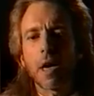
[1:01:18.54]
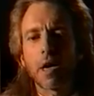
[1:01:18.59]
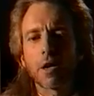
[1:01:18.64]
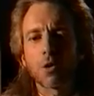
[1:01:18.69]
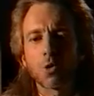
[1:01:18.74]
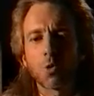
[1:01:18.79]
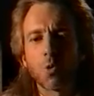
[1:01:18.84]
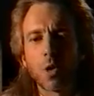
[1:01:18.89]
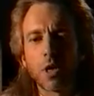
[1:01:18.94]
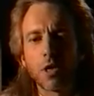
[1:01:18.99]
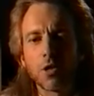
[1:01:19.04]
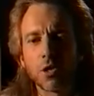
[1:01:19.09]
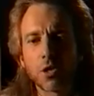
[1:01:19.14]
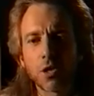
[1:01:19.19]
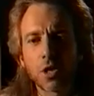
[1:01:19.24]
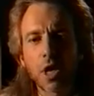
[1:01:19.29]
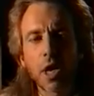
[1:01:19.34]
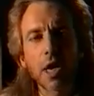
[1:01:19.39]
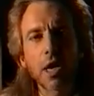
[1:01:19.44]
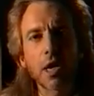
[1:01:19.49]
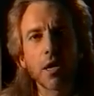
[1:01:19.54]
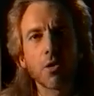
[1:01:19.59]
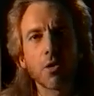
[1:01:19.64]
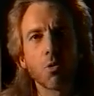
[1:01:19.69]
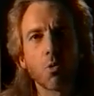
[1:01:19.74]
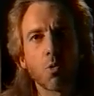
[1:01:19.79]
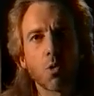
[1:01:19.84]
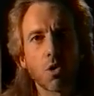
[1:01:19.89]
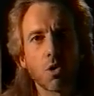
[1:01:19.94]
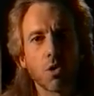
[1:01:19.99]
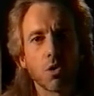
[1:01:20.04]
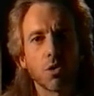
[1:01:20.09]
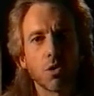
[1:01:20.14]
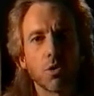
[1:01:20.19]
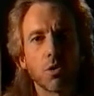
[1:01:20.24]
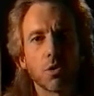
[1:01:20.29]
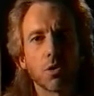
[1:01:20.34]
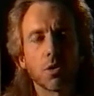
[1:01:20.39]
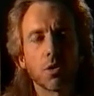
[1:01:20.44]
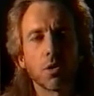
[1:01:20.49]
as we say the
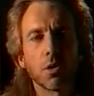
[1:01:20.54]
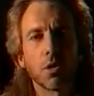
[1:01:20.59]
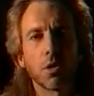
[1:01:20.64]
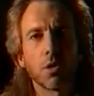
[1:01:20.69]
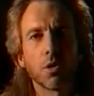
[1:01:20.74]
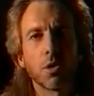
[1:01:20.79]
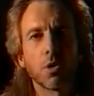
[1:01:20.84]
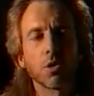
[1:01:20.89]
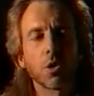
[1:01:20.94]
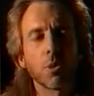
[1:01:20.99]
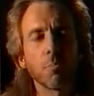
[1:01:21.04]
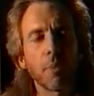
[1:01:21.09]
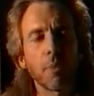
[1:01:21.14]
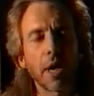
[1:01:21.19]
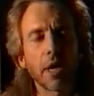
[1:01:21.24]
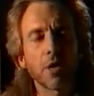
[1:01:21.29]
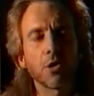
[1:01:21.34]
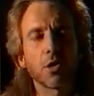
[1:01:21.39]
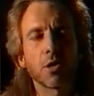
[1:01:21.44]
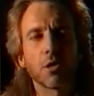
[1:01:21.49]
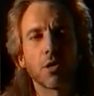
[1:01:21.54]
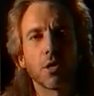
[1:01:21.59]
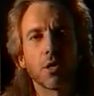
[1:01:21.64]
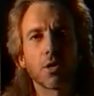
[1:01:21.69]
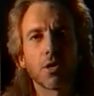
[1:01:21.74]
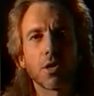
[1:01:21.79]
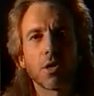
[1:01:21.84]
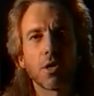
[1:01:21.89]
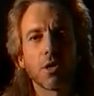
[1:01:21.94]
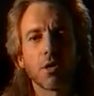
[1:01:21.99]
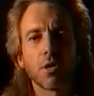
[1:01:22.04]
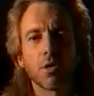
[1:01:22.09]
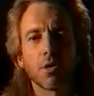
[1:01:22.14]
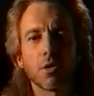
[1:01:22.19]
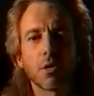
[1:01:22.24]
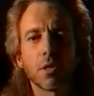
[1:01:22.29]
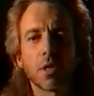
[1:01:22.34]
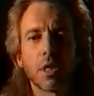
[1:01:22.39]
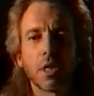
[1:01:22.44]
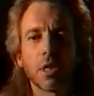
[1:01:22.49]
words, there's a magic that
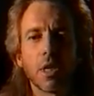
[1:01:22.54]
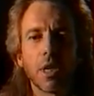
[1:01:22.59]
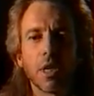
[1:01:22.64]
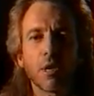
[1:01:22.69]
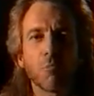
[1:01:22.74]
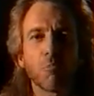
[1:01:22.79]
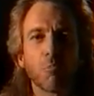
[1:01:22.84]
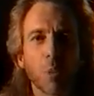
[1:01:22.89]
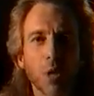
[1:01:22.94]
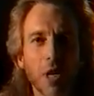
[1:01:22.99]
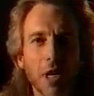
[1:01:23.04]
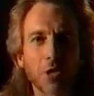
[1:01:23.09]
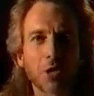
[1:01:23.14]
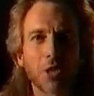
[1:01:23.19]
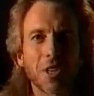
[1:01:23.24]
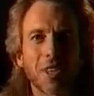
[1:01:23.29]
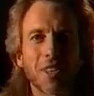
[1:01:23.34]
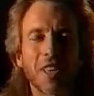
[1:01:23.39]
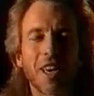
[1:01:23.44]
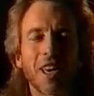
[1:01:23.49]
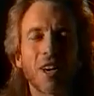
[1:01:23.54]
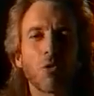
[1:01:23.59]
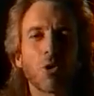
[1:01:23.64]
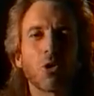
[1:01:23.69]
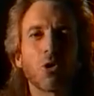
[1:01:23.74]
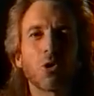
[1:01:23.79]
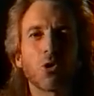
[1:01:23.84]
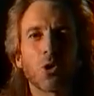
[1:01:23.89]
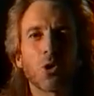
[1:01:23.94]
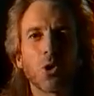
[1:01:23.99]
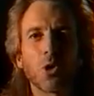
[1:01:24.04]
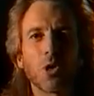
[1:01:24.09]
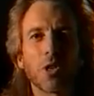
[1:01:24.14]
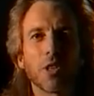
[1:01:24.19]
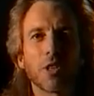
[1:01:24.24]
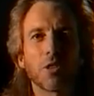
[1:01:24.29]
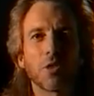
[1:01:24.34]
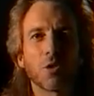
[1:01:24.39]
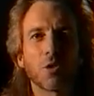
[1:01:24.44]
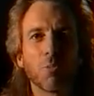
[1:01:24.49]
occurs in blessing that which has
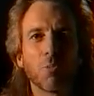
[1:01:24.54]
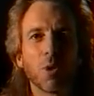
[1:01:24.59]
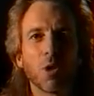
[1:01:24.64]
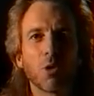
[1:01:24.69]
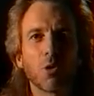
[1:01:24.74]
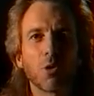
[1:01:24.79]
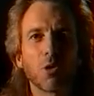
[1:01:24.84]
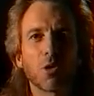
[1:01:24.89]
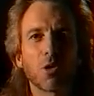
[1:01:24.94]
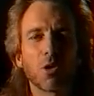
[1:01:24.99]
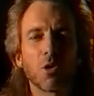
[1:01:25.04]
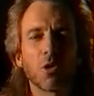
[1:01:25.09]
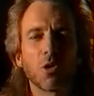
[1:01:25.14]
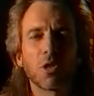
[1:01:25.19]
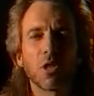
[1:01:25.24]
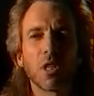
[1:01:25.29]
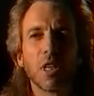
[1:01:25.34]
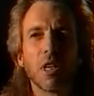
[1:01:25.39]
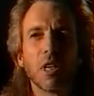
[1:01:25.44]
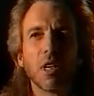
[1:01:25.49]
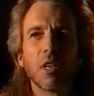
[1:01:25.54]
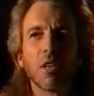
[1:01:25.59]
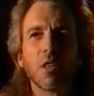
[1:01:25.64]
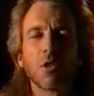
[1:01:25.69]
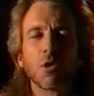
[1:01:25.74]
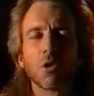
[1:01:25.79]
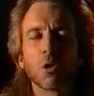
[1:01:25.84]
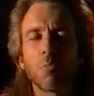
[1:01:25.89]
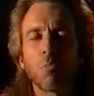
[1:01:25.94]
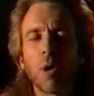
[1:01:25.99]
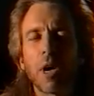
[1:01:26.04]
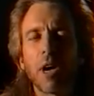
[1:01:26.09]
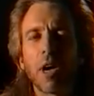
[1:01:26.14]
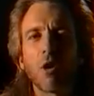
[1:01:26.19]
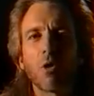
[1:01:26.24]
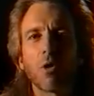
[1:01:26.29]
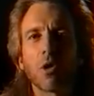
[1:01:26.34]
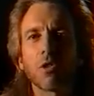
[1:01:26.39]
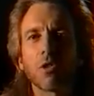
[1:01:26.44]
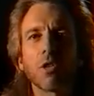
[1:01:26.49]
hurt us the most. There's a
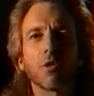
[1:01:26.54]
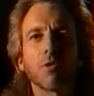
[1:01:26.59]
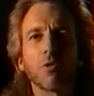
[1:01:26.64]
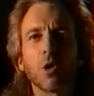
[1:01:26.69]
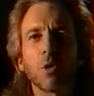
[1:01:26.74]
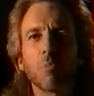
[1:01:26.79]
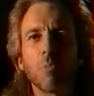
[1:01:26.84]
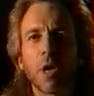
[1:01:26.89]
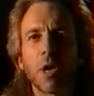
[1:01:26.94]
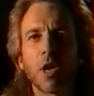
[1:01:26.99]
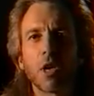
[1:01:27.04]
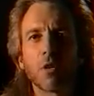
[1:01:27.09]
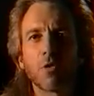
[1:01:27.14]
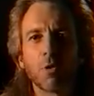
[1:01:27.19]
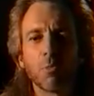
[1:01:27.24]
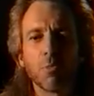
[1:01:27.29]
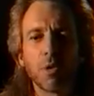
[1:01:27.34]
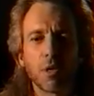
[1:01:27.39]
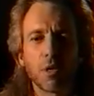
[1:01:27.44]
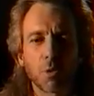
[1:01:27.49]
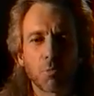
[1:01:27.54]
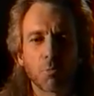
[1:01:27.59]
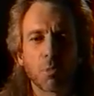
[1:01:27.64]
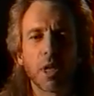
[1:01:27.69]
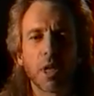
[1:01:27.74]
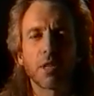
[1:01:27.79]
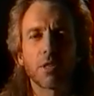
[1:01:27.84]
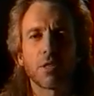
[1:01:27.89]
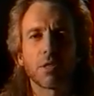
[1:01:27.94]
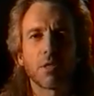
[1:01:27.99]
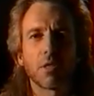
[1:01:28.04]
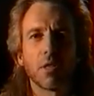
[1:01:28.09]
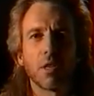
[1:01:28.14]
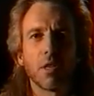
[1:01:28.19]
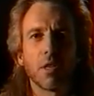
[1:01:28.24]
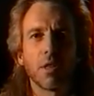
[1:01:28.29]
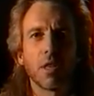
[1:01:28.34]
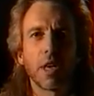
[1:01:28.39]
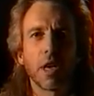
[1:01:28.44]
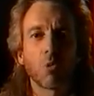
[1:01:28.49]
power. It takes a very powerful being to
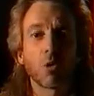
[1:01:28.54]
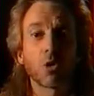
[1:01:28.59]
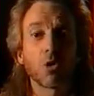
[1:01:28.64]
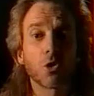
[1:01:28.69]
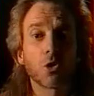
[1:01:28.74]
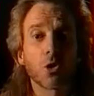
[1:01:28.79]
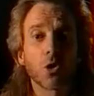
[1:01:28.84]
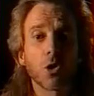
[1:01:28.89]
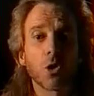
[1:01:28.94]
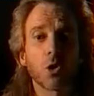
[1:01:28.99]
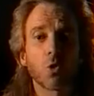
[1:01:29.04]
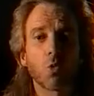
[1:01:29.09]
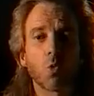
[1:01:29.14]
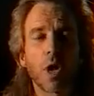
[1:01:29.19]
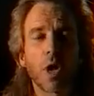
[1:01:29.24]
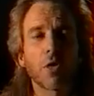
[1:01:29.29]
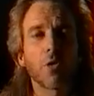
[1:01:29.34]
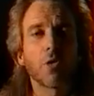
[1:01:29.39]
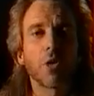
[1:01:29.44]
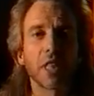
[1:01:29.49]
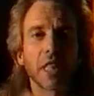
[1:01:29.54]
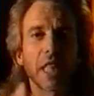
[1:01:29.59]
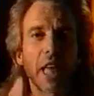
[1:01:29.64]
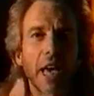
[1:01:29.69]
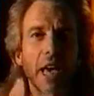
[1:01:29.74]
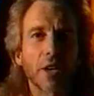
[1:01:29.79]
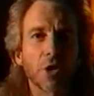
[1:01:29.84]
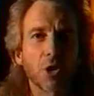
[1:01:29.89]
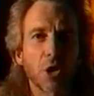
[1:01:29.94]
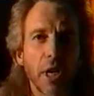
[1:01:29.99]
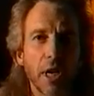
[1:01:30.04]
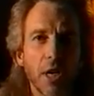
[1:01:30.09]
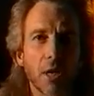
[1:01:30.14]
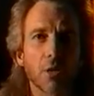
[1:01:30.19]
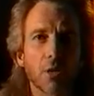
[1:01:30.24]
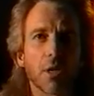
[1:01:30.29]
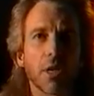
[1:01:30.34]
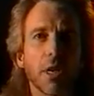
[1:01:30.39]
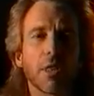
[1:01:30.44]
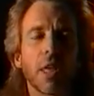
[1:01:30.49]
bless that which is hurt rather than lash
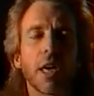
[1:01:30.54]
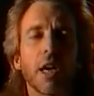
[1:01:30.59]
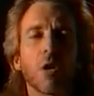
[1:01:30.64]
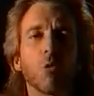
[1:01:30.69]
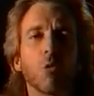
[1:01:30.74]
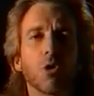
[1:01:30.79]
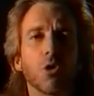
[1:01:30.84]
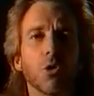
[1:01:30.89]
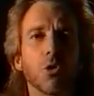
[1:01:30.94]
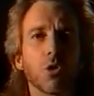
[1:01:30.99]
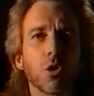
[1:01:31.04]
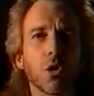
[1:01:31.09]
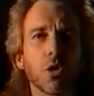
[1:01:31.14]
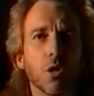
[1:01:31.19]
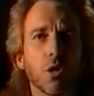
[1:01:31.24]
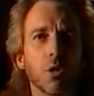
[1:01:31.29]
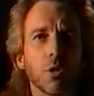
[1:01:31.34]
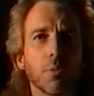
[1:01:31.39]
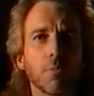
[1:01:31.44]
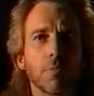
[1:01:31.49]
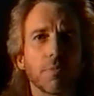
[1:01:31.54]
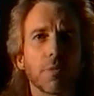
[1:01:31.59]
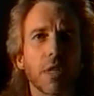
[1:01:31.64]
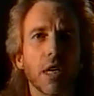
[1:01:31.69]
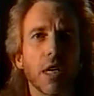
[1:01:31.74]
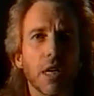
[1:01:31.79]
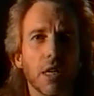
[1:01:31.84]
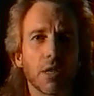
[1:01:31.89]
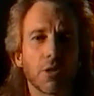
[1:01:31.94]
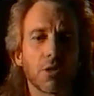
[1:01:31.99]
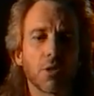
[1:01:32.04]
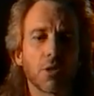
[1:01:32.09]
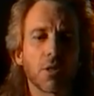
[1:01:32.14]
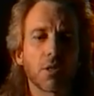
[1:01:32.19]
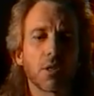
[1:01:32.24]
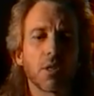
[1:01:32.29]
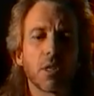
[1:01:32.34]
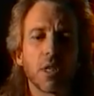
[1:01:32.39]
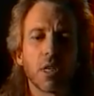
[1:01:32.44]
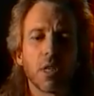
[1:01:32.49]
out at that which has hurt
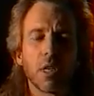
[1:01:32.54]
us.